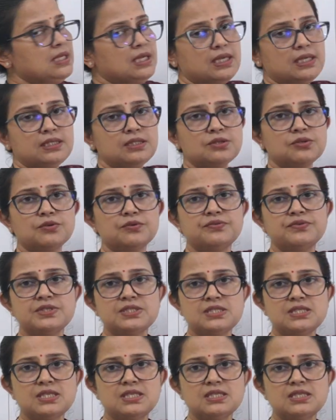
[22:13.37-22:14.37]
that
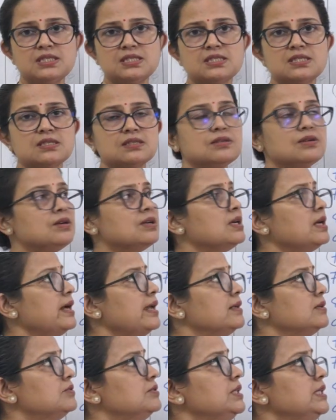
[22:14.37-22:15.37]
coefficient is
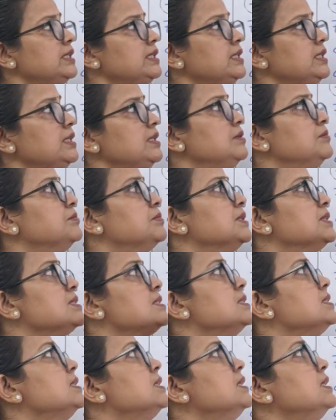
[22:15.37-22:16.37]
calculated in
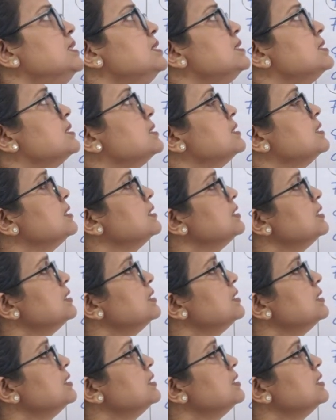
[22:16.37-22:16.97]
percentage